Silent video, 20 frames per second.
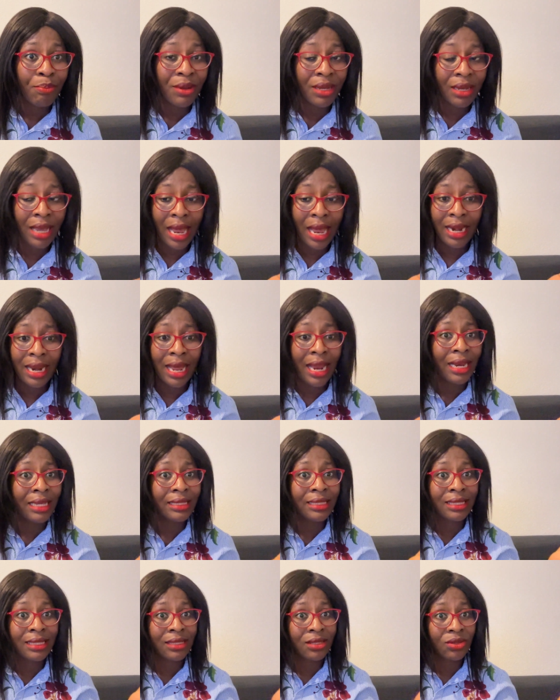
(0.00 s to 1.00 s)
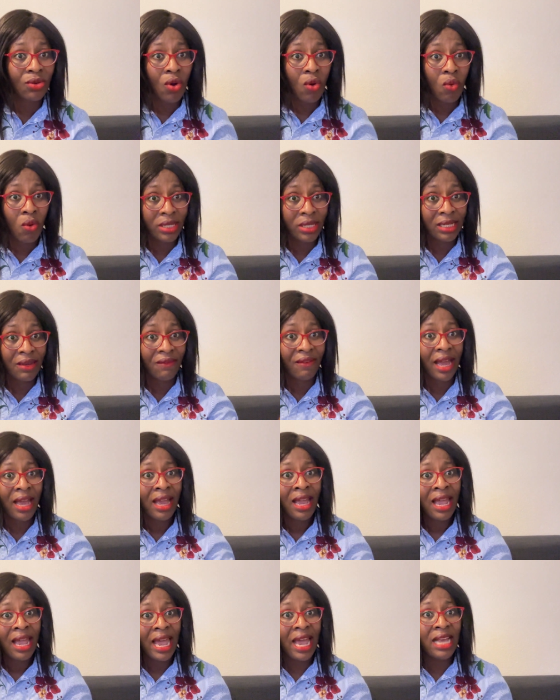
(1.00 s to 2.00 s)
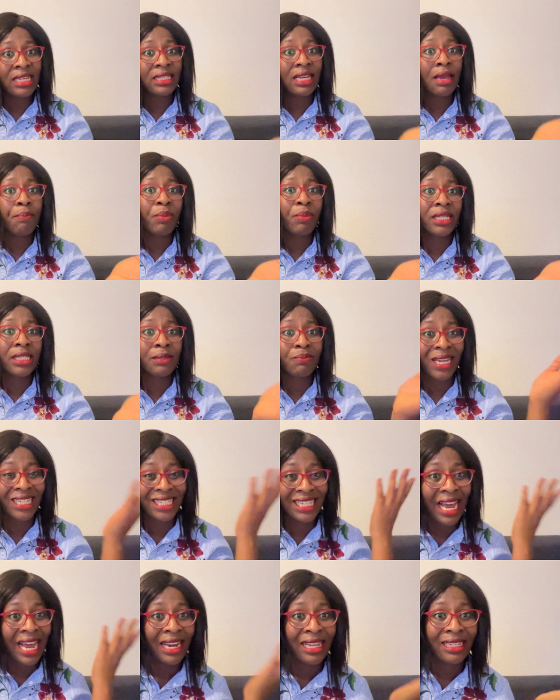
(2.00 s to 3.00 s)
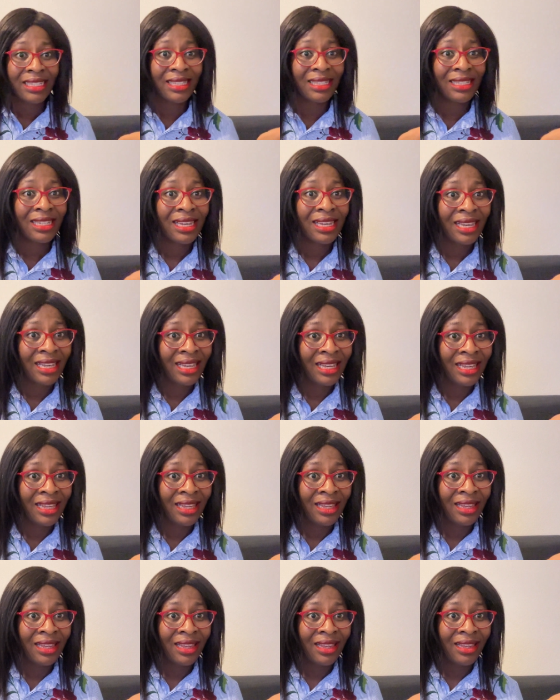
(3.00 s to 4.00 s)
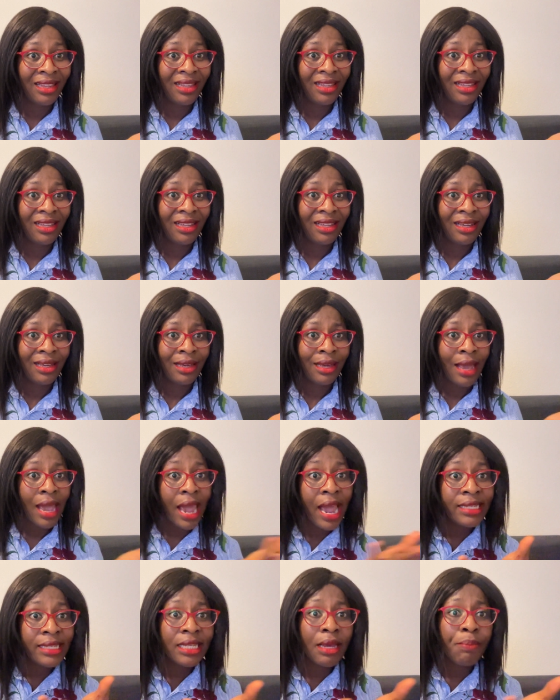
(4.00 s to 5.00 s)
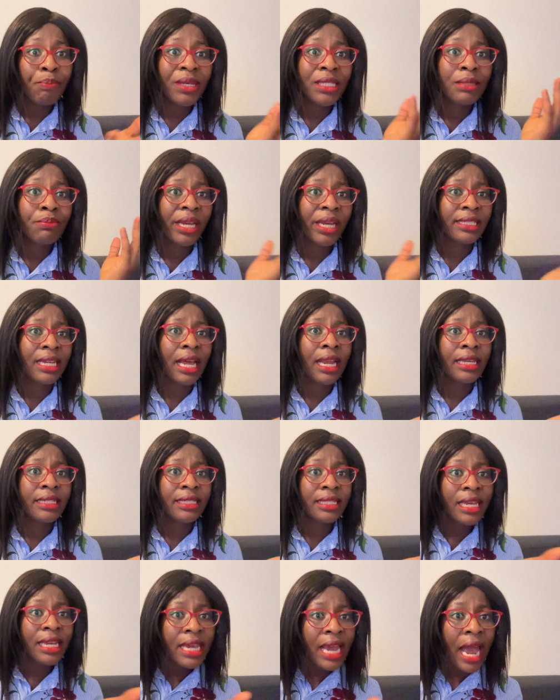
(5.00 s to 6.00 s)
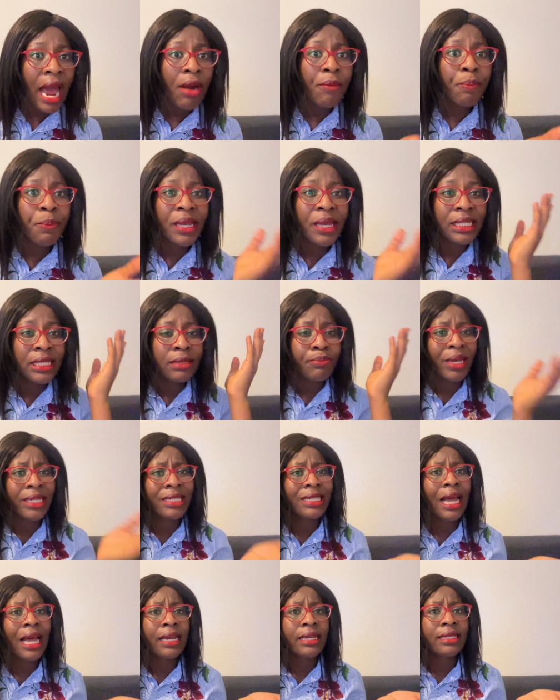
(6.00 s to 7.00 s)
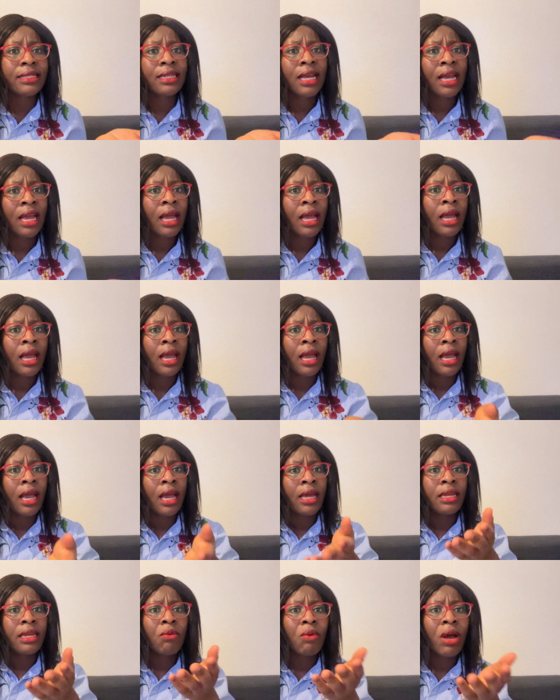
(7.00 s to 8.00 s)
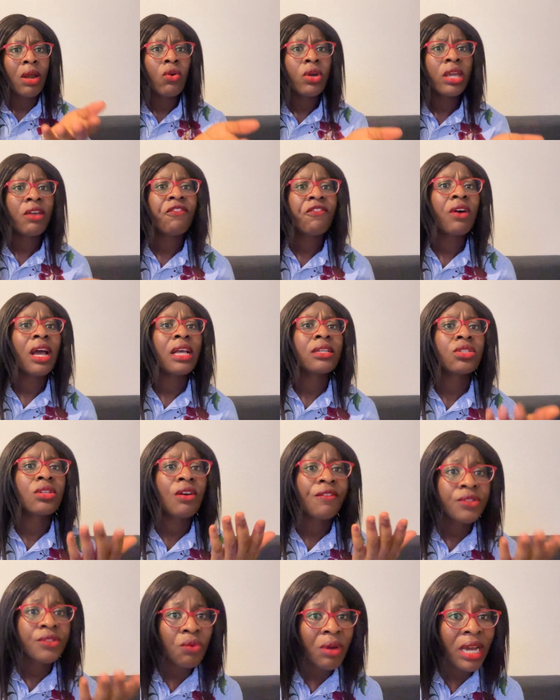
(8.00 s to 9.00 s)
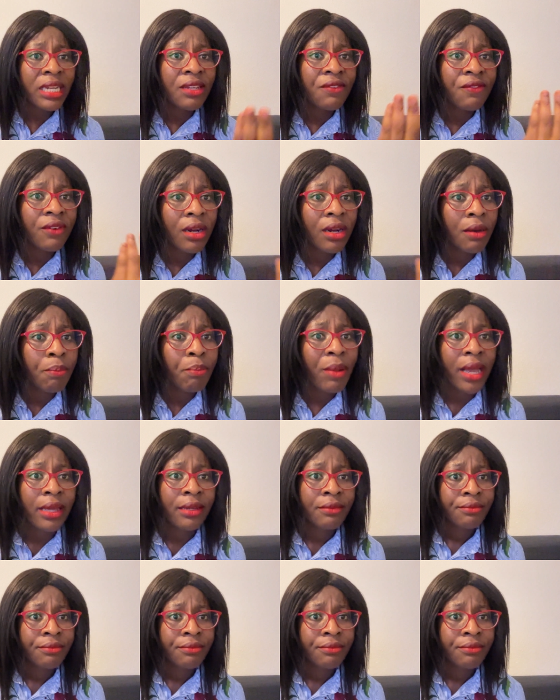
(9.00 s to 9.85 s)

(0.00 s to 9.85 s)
analysis or whatever, SAP specialist, ERP specialist. They were looking for a software developer.